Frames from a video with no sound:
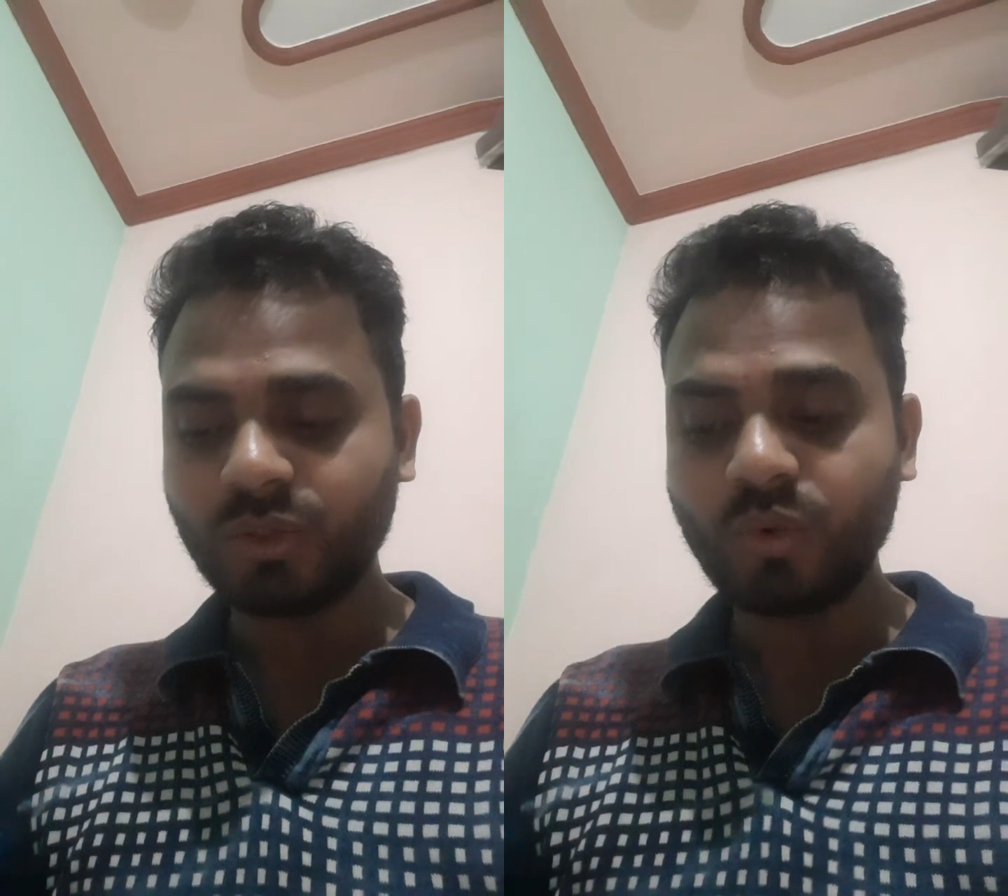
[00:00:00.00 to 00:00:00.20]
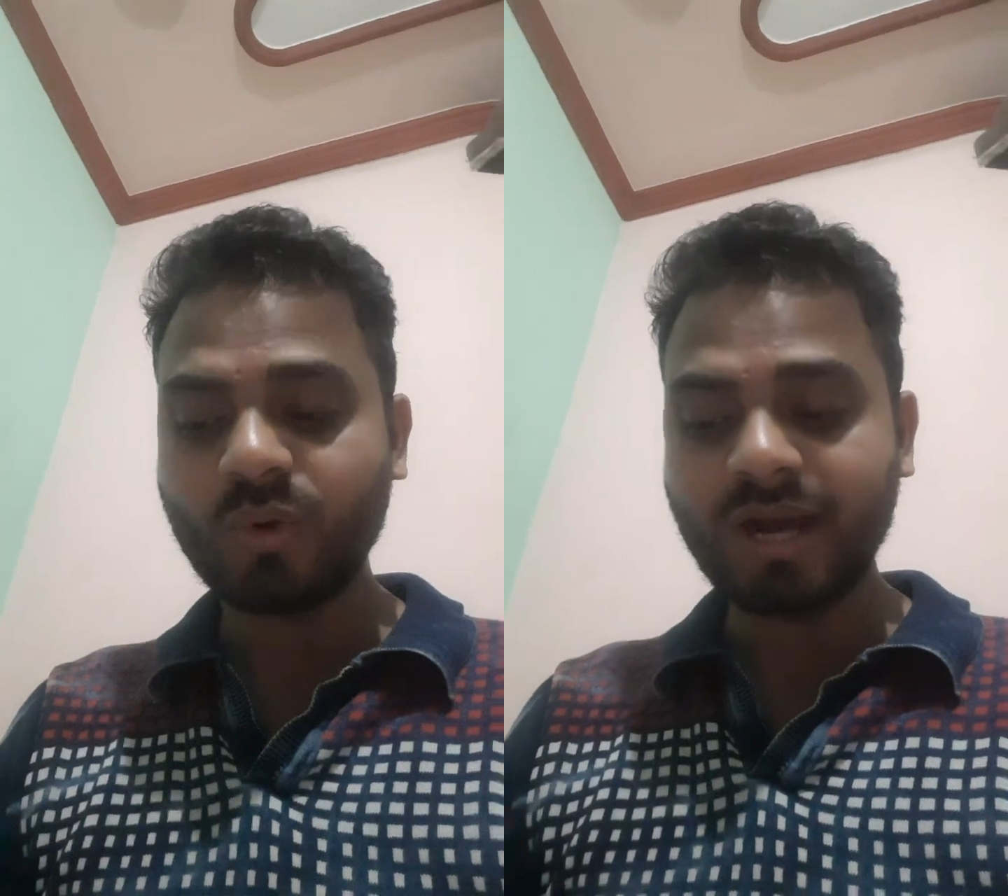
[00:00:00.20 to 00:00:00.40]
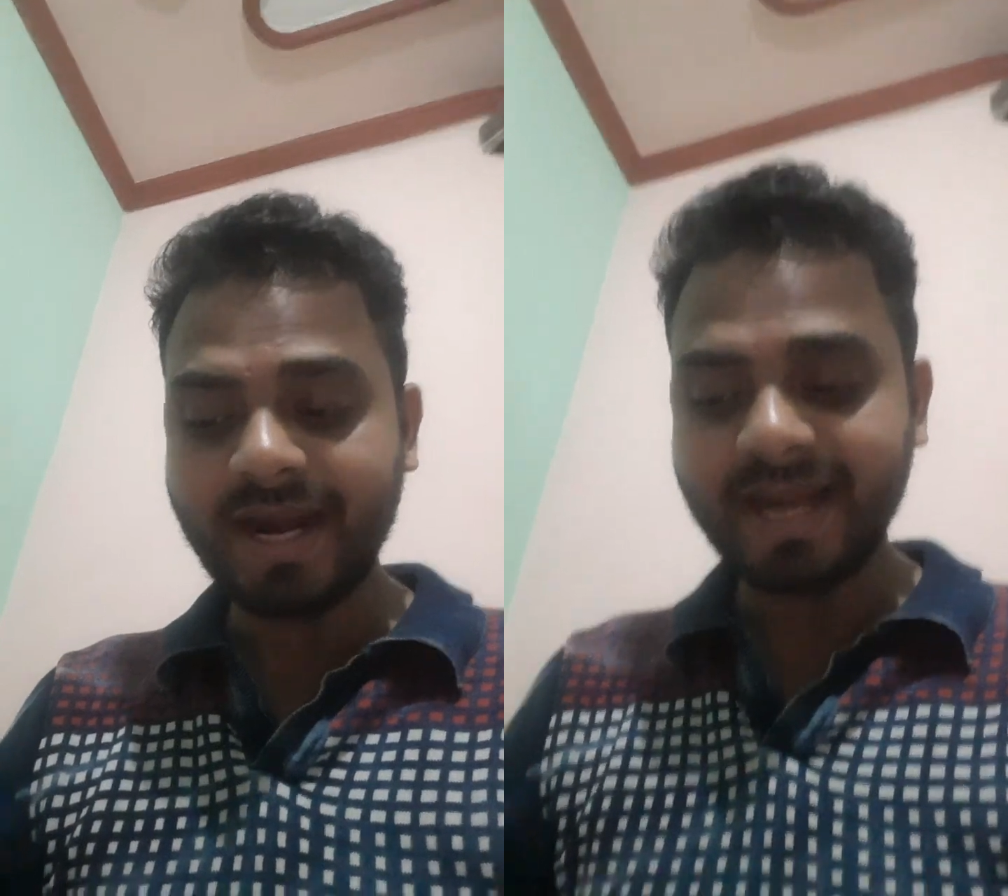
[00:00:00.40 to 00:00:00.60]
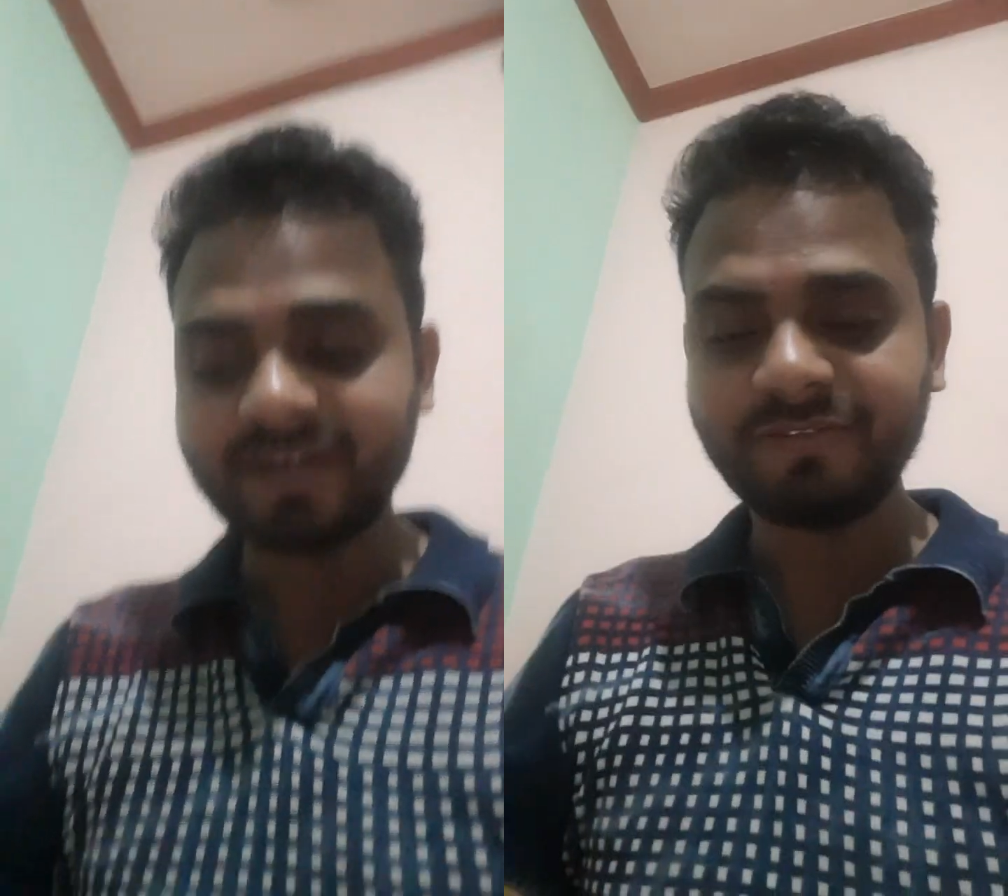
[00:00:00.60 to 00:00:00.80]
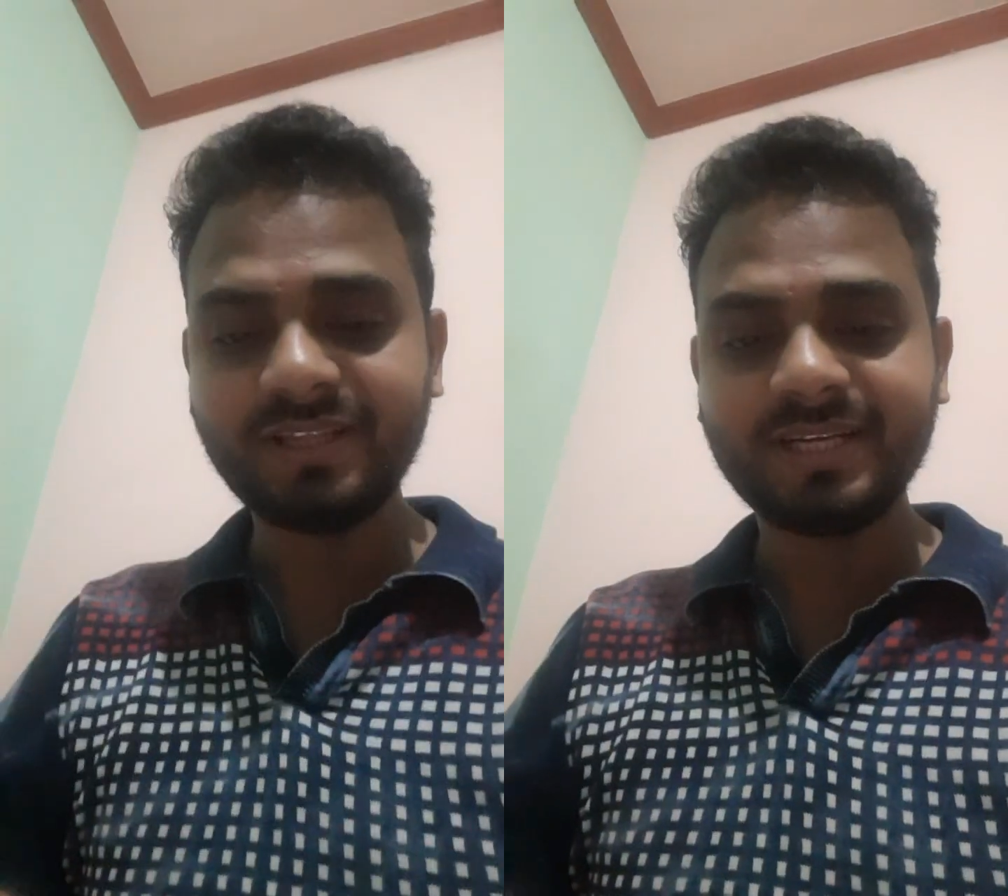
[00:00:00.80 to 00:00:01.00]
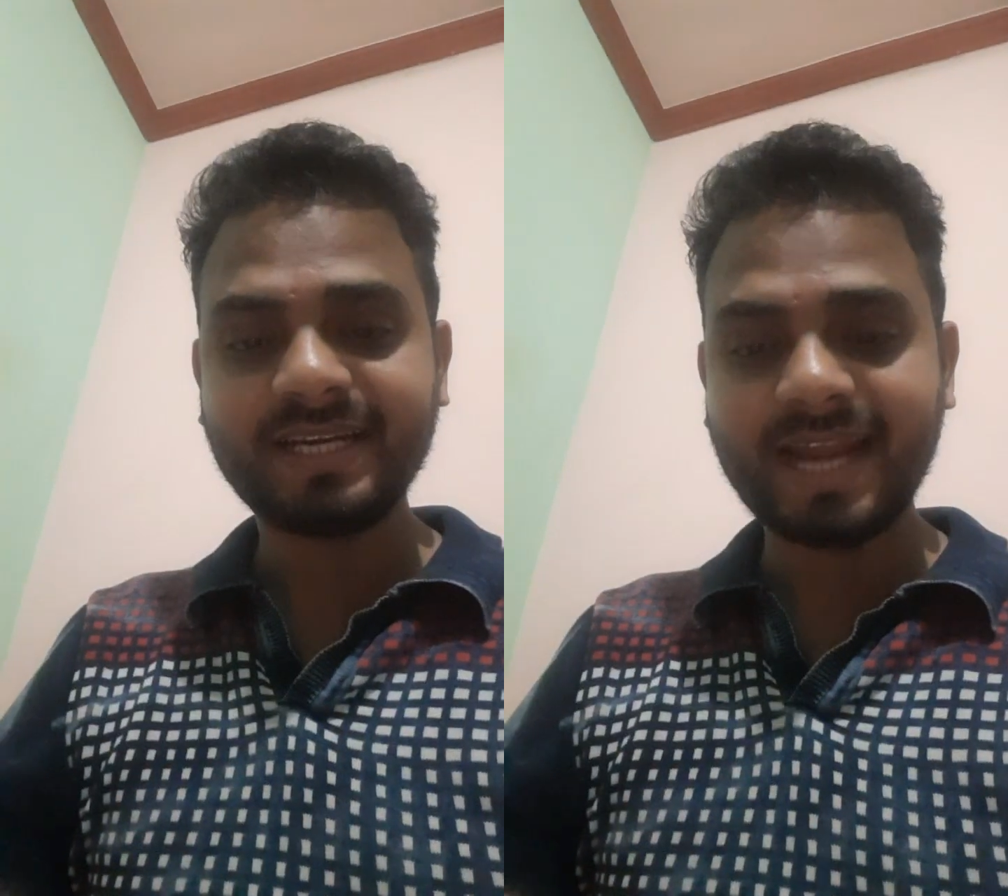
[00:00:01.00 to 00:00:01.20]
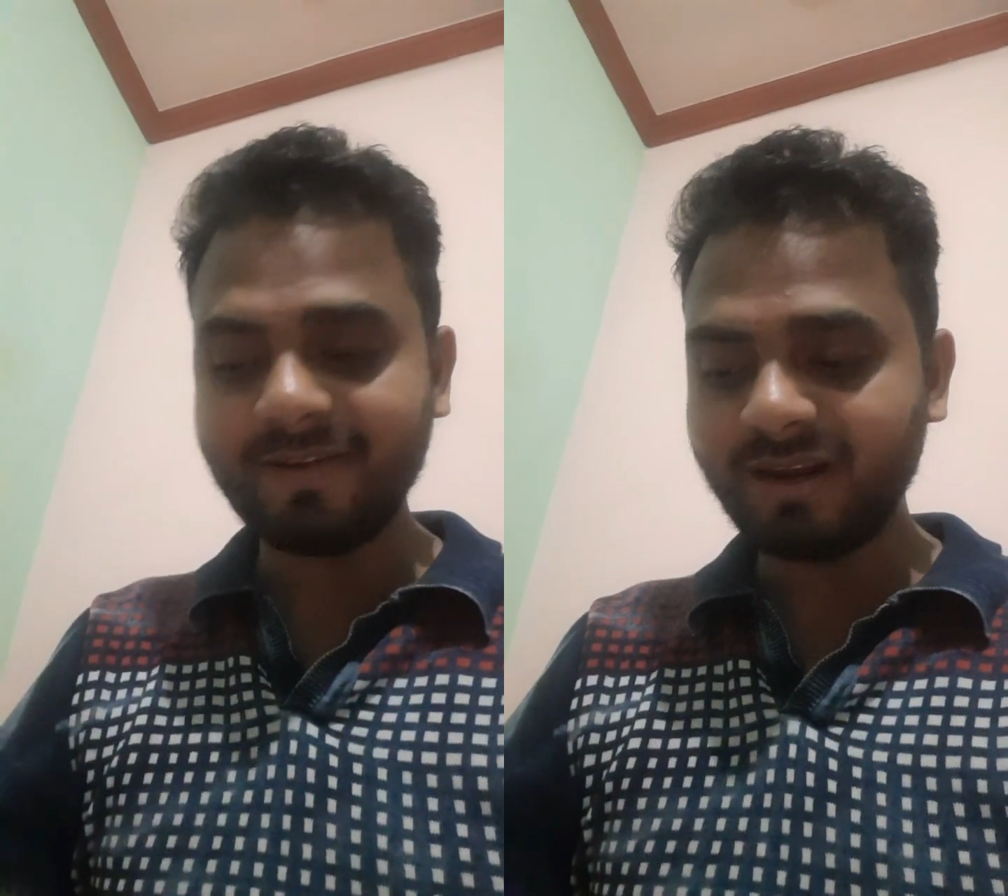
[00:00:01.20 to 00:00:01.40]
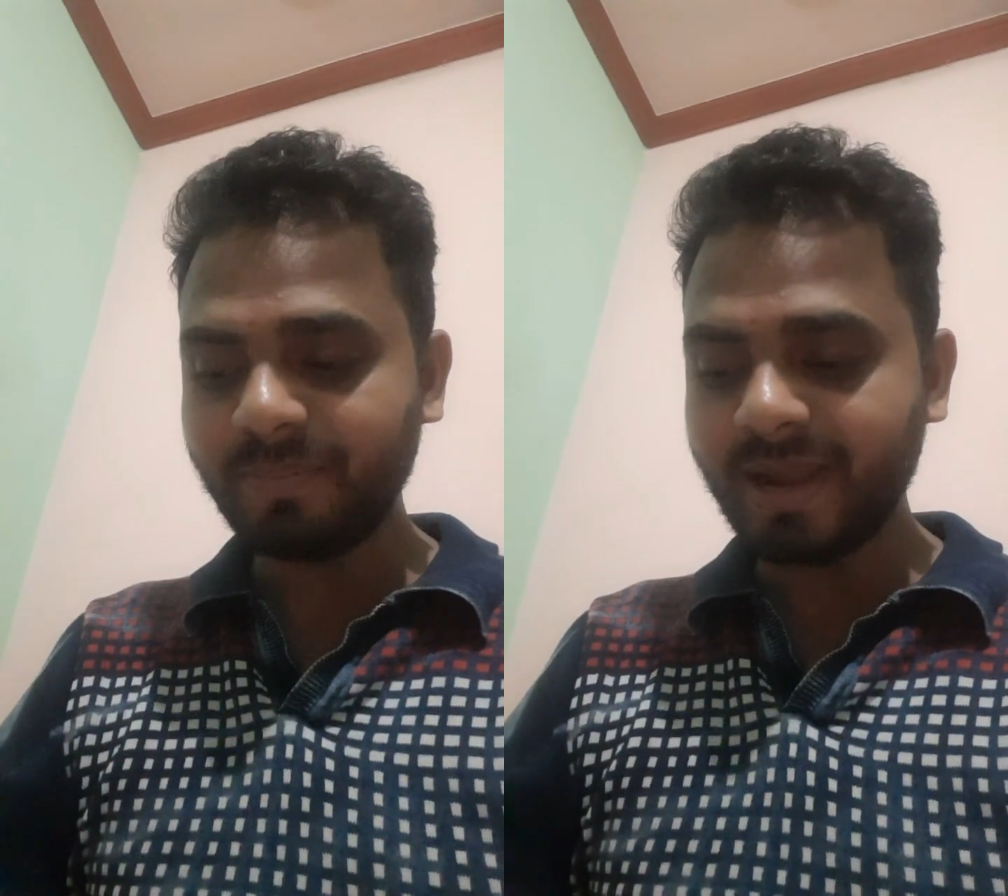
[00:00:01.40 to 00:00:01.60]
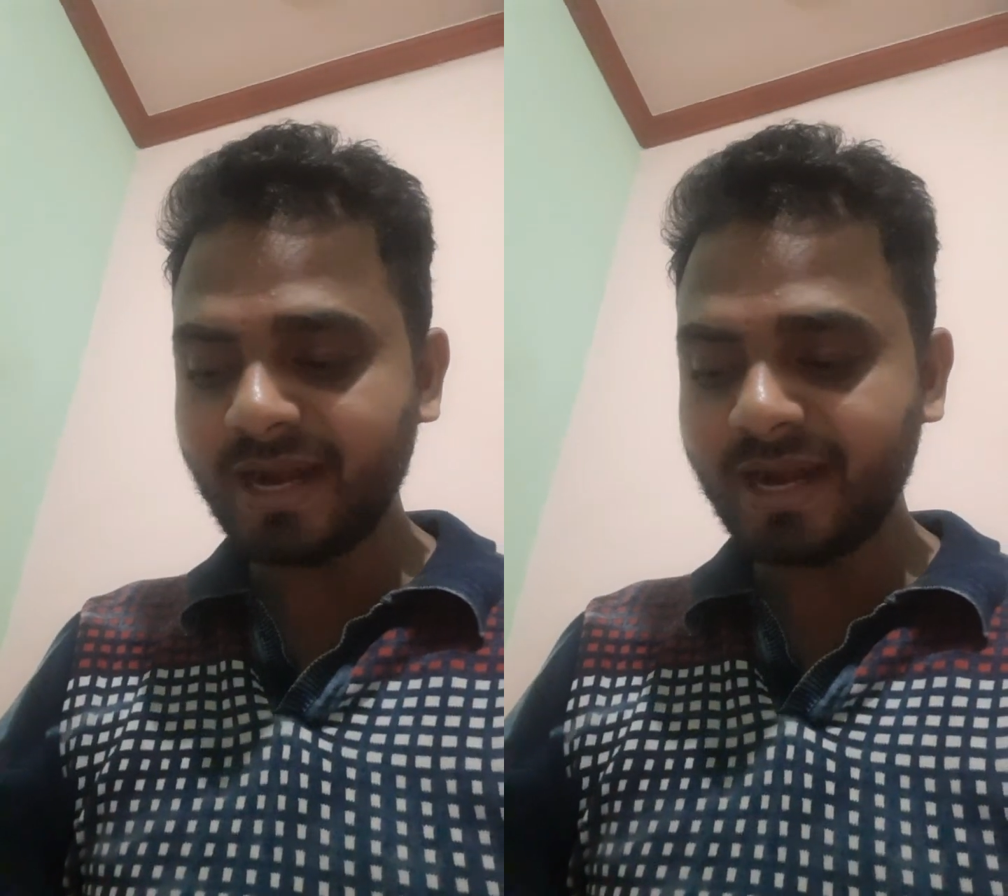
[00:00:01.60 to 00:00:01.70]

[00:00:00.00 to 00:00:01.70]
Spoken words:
to connect with, develop,